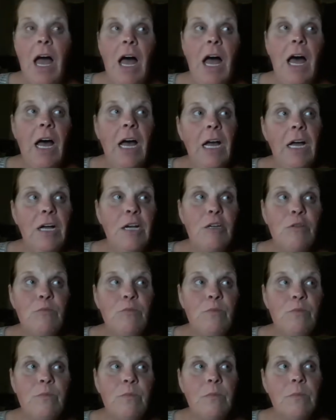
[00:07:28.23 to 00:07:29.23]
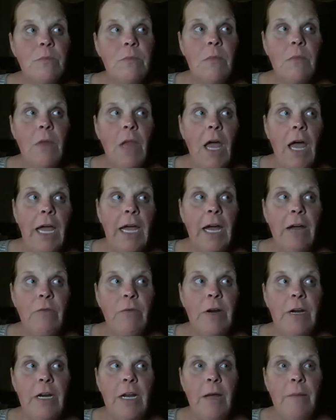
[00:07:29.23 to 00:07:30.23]
Um, I got
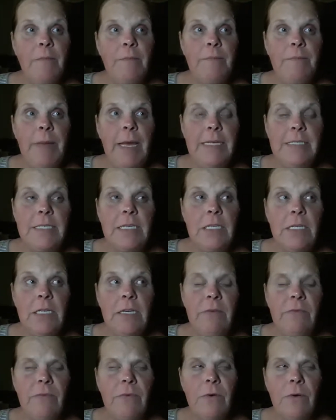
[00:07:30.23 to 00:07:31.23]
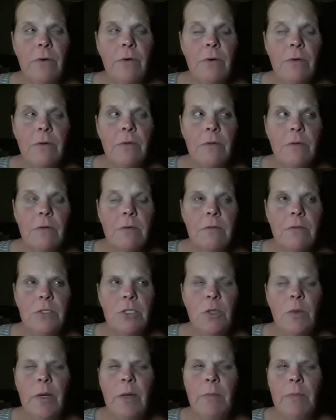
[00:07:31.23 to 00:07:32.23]
written up basically for
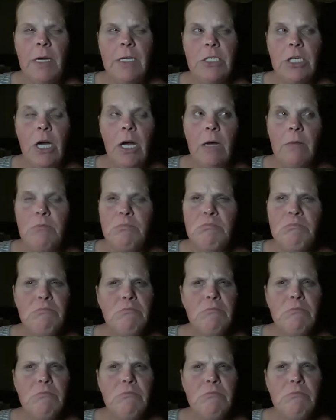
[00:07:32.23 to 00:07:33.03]
doing my job,